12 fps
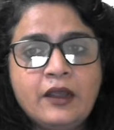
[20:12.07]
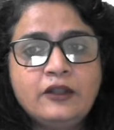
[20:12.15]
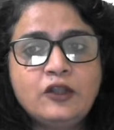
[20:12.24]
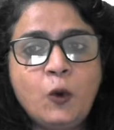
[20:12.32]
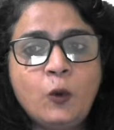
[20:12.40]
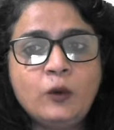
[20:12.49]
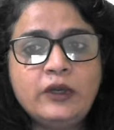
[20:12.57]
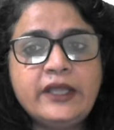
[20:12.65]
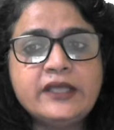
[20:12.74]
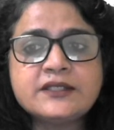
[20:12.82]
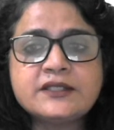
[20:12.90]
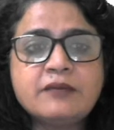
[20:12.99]
The only
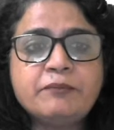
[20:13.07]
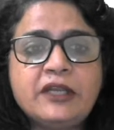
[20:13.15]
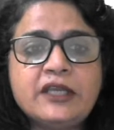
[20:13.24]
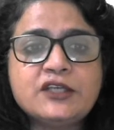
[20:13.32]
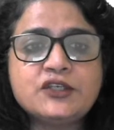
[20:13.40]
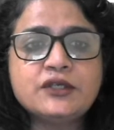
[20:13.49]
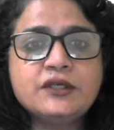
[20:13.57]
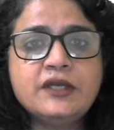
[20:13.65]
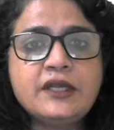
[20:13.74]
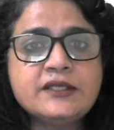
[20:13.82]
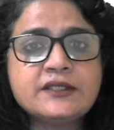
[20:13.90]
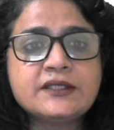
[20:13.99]

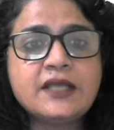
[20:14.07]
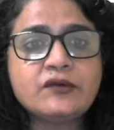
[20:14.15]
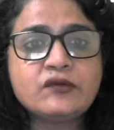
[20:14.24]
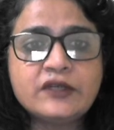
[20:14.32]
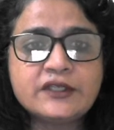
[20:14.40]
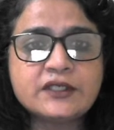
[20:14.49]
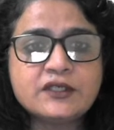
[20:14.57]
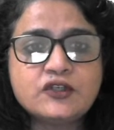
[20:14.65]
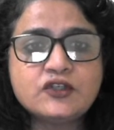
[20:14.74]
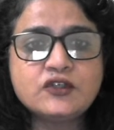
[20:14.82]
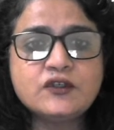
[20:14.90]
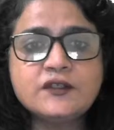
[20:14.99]
stipulation is that
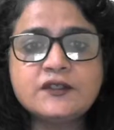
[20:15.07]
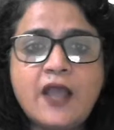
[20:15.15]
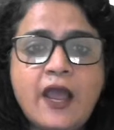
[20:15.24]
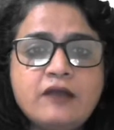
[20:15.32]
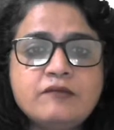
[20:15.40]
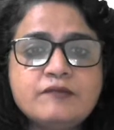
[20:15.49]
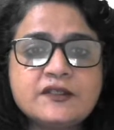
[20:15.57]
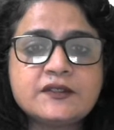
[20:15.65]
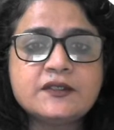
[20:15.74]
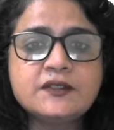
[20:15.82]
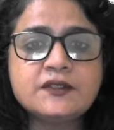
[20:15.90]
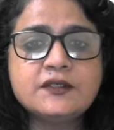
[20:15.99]
researchers and
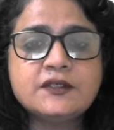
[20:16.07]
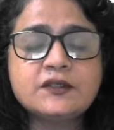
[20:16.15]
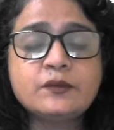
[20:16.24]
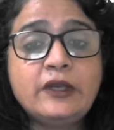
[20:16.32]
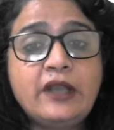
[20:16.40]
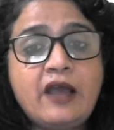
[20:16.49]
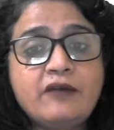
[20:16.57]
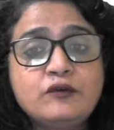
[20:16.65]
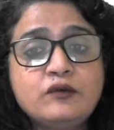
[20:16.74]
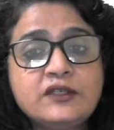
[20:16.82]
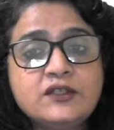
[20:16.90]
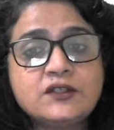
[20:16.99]
businesses will have to
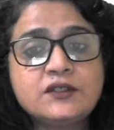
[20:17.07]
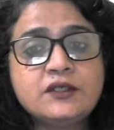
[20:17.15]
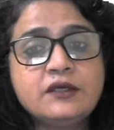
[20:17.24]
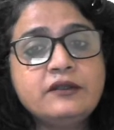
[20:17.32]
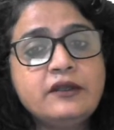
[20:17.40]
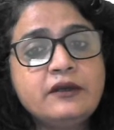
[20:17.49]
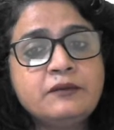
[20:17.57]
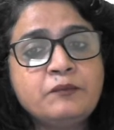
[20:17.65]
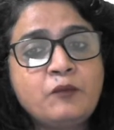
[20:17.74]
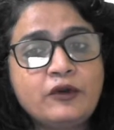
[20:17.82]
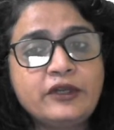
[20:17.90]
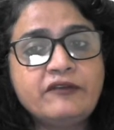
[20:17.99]
register their
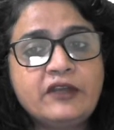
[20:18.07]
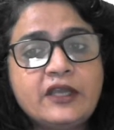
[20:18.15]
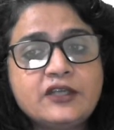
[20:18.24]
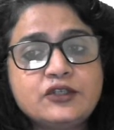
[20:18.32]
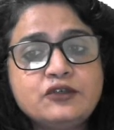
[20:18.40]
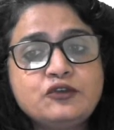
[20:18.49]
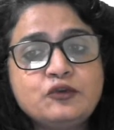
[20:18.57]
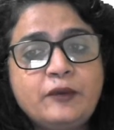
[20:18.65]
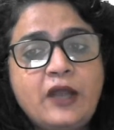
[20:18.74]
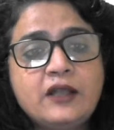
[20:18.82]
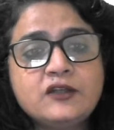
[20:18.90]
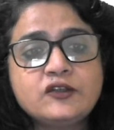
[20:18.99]
modification to
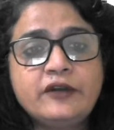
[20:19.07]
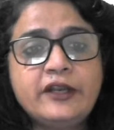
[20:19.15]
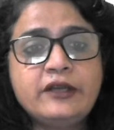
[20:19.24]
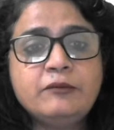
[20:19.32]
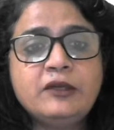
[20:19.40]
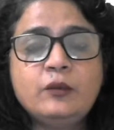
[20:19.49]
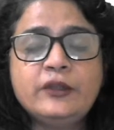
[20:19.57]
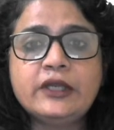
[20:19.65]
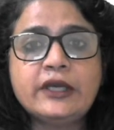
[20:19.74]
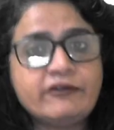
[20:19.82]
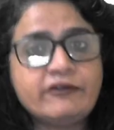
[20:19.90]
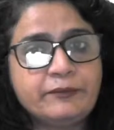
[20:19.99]
plants or animal with the
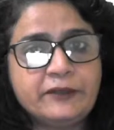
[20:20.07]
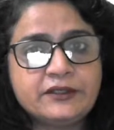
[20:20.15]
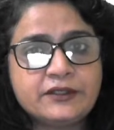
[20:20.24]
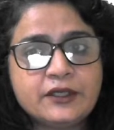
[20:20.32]
government.